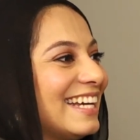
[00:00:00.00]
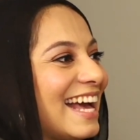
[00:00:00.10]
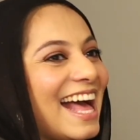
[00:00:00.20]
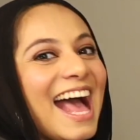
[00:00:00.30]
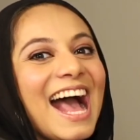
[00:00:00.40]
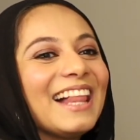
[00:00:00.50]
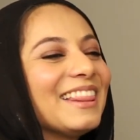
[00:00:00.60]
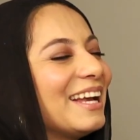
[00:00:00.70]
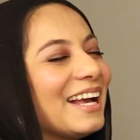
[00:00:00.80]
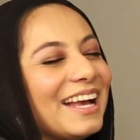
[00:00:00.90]
Yeah,
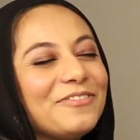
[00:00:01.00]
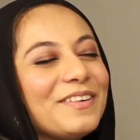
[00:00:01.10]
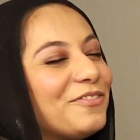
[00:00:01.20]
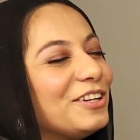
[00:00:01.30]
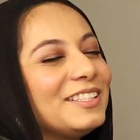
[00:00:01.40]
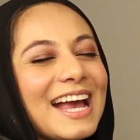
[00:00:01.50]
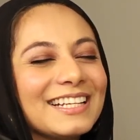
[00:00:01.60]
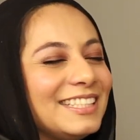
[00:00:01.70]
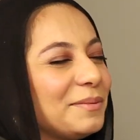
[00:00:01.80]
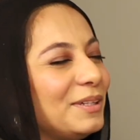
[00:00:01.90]
like, if you're
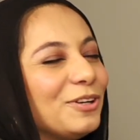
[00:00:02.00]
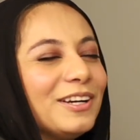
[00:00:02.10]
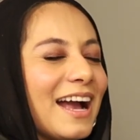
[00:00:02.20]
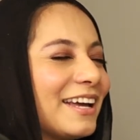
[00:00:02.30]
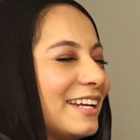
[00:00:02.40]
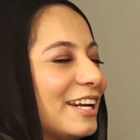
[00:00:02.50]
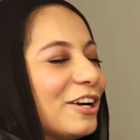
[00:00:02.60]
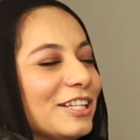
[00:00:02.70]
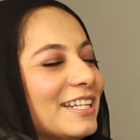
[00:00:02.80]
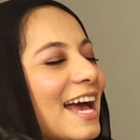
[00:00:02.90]
texting me, you're not going to get a
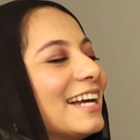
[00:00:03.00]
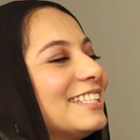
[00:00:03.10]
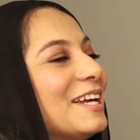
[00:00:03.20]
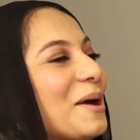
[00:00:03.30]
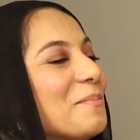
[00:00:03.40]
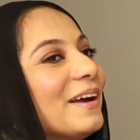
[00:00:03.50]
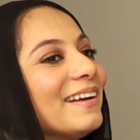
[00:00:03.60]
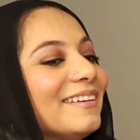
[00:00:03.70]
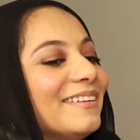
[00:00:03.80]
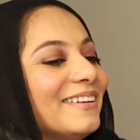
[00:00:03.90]
good text. But,
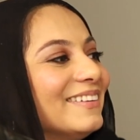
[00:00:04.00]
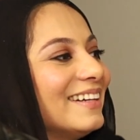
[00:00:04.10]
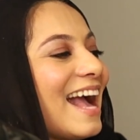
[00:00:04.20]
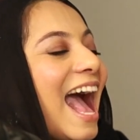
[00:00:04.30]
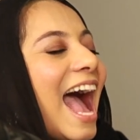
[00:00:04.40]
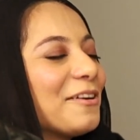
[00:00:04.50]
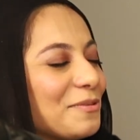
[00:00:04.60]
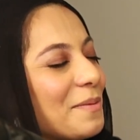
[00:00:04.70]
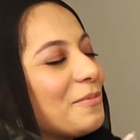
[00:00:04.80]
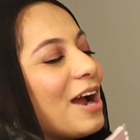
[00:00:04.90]
I
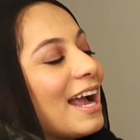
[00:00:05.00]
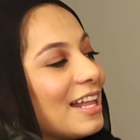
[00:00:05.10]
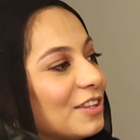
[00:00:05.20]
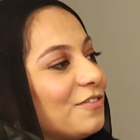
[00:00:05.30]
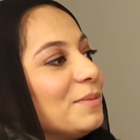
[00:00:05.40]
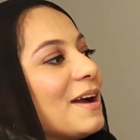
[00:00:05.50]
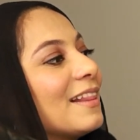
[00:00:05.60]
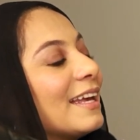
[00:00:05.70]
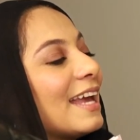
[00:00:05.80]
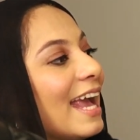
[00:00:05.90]
remember I got the feedback,
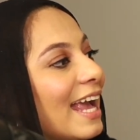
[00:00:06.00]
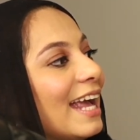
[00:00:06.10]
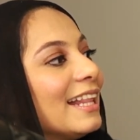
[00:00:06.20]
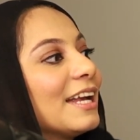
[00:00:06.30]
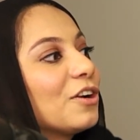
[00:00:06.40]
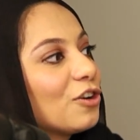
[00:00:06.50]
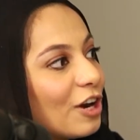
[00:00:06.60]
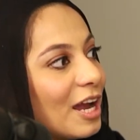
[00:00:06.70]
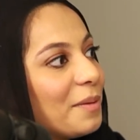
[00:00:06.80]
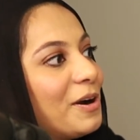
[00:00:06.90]
like, hey, like,
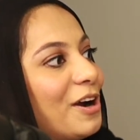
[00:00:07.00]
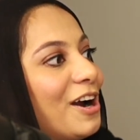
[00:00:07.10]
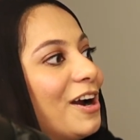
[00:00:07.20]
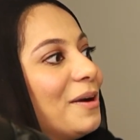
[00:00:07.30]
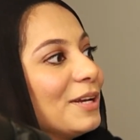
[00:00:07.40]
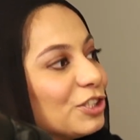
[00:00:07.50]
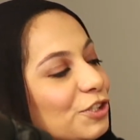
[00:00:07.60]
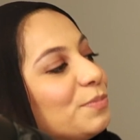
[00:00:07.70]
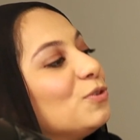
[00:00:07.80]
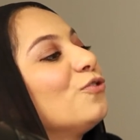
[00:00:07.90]
grammar, make sure
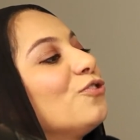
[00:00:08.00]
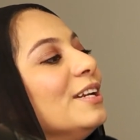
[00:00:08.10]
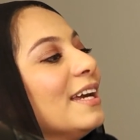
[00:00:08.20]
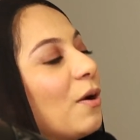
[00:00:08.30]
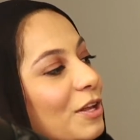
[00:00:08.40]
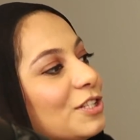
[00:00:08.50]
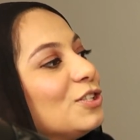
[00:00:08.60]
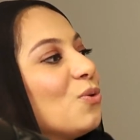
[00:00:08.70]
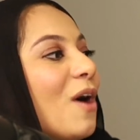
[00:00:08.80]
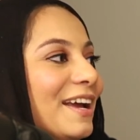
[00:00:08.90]
you're proofreading it once or
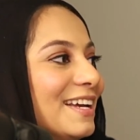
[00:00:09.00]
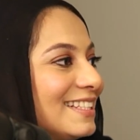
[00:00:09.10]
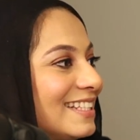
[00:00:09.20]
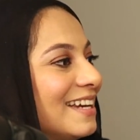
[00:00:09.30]
twice.